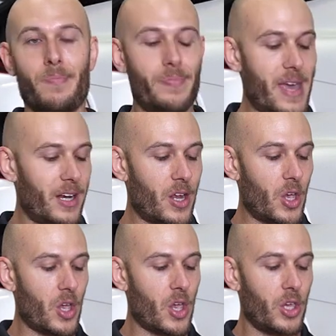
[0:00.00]
then
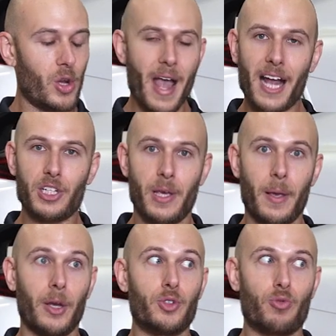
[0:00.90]
you're
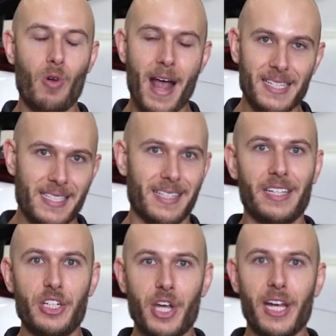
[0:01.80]
actually
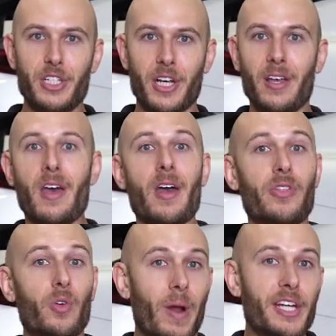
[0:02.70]
drastically changing
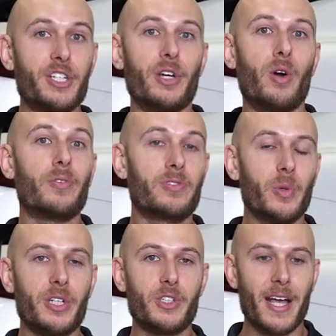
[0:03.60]
the ratio of
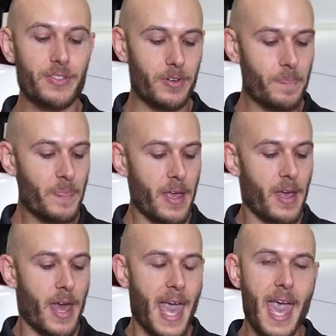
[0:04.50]
fluid transfer.
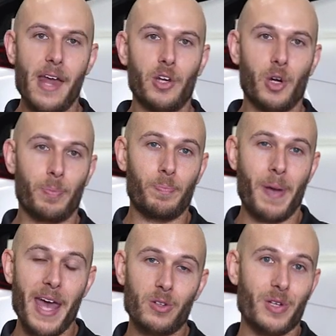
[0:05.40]
And your
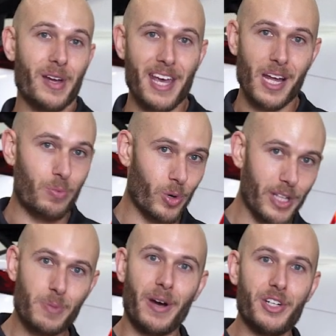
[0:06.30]
pedal is going to end up
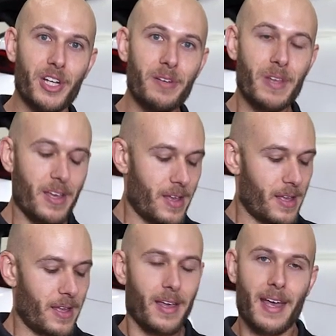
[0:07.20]
really spongy.
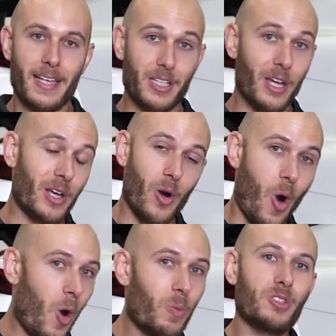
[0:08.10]
It's going to go
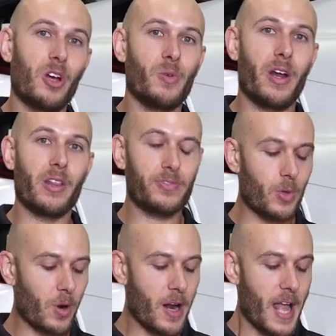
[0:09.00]
almost all the way to the
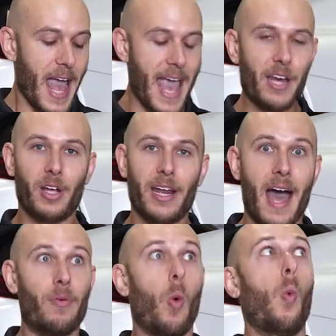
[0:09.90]
floor, and you're going to
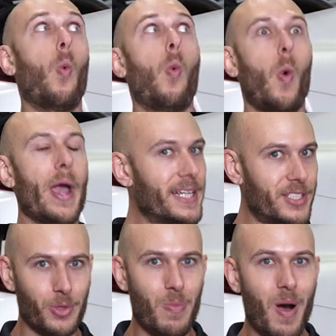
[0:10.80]
have way
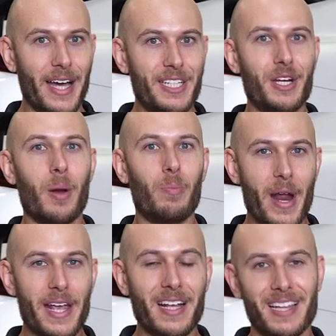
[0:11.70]
too much
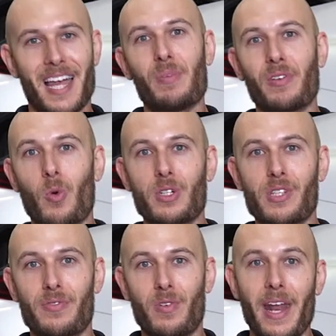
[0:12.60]
brake clamping force
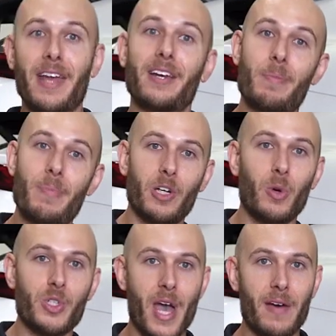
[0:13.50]
in the front end compared to
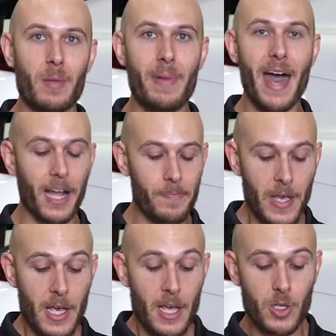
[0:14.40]
what you have in the back.
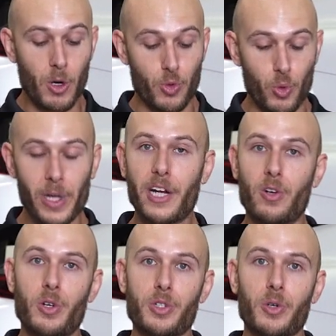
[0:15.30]
So it's really
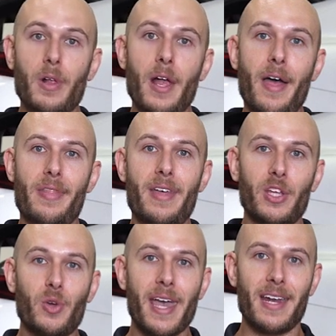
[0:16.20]
crucial that
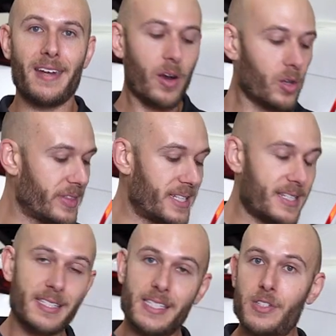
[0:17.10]
you get not only the
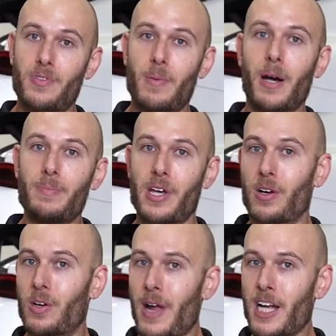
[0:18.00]
distance from hub
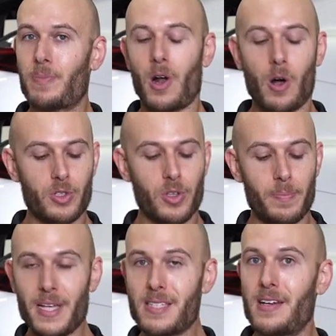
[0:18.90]
center correct, but also the
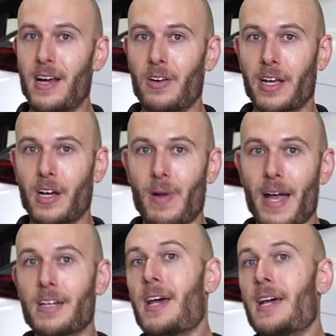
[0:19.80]
piston area
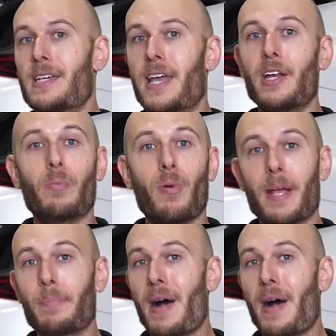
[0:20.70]
correct to get your brake